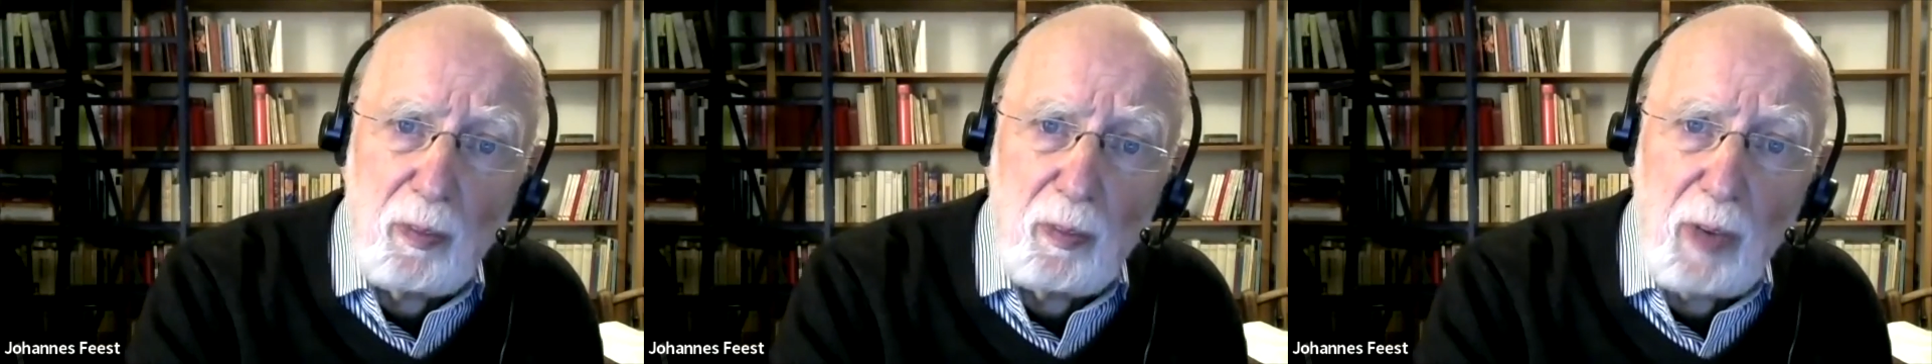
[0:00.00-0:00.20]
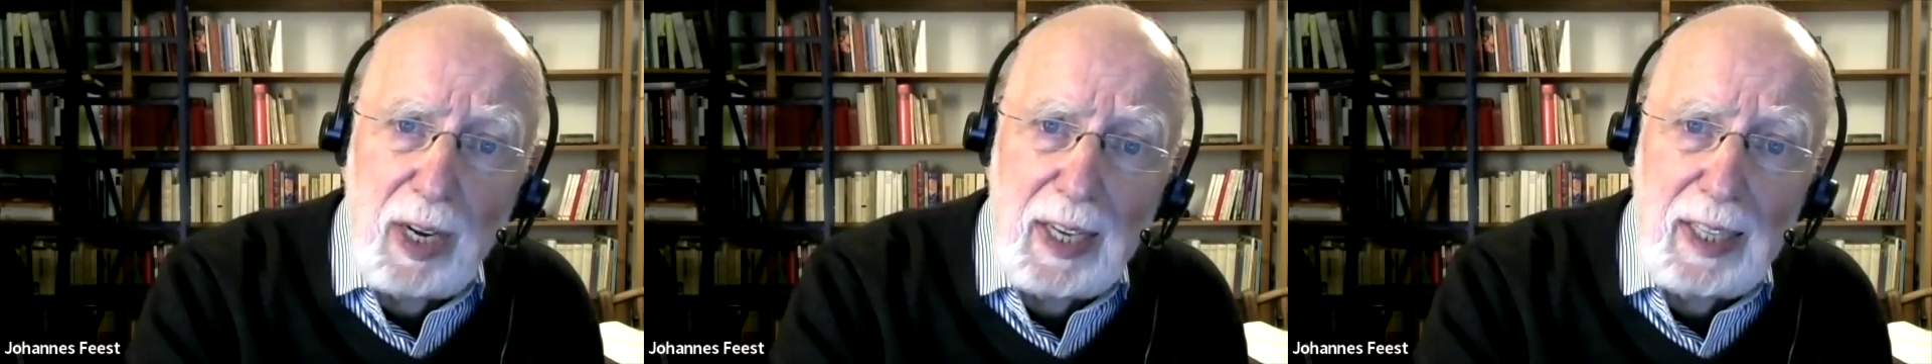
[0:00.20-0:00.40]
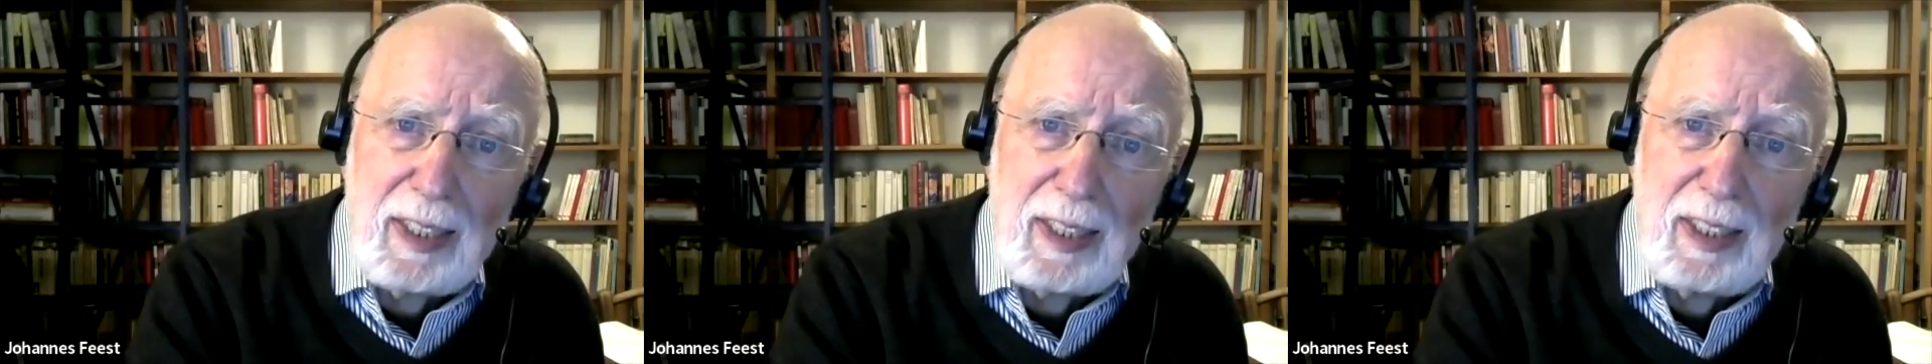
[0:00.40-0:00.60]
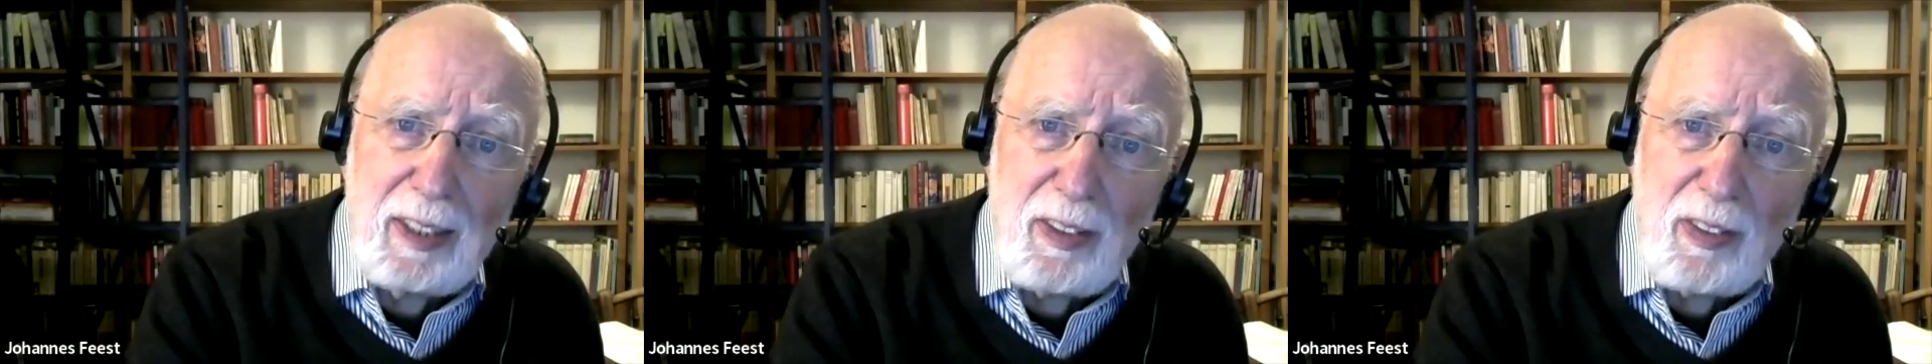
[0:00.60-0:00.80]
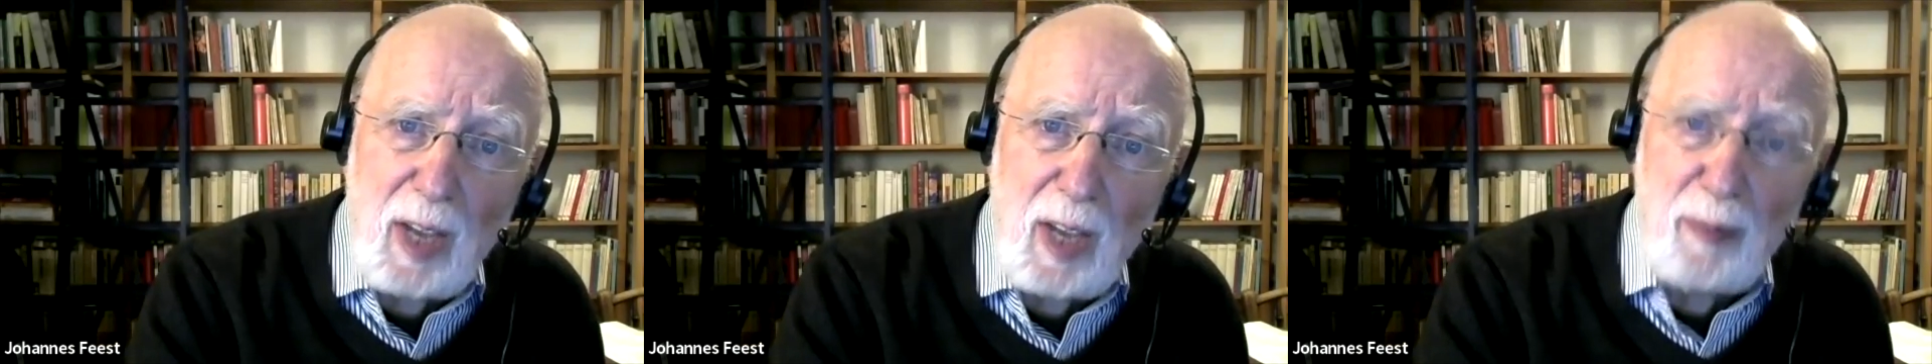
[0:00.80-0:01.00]
while
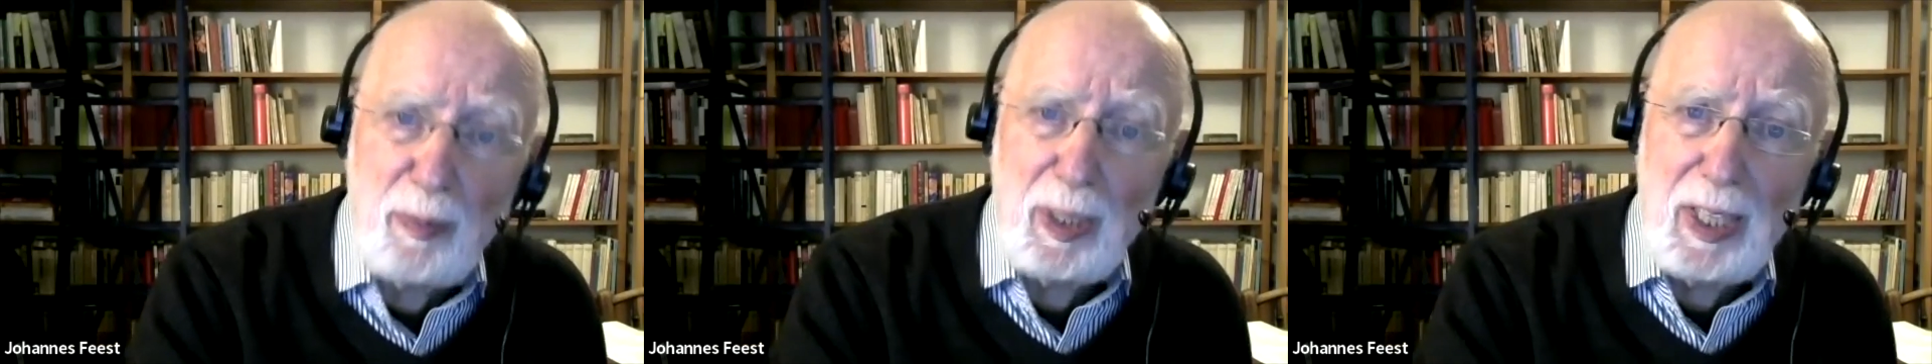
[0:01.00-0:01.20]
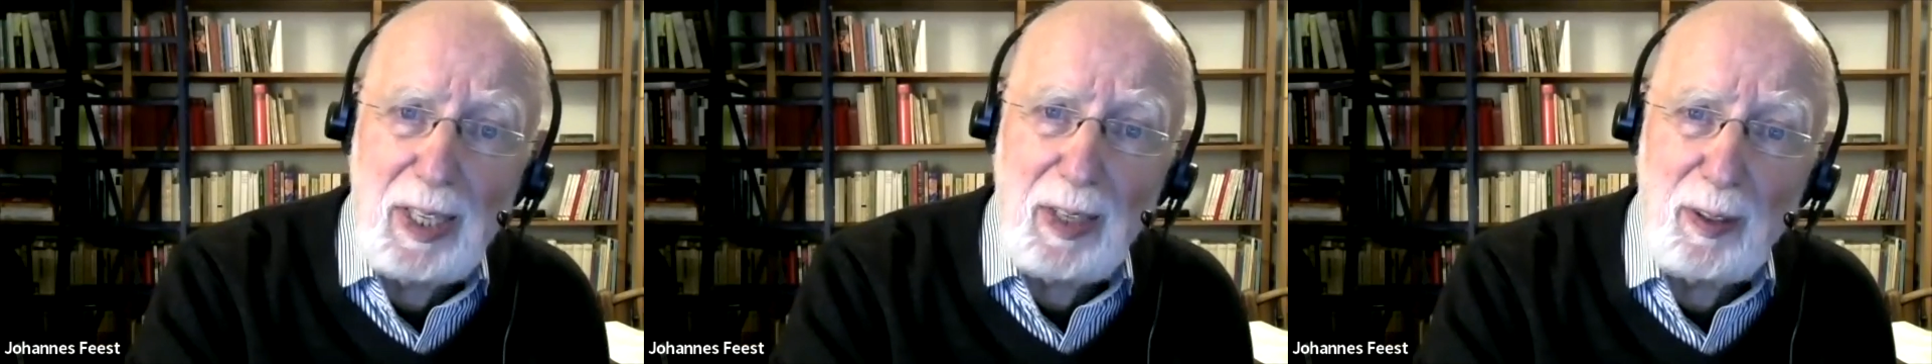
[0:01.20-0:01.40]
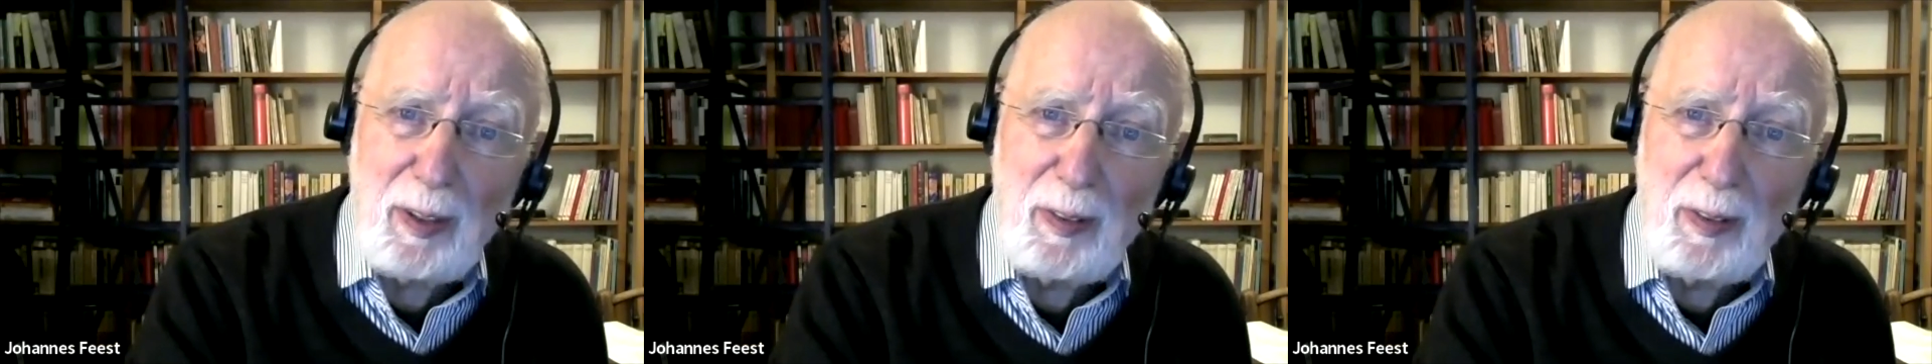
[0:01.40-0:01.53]
it's happening.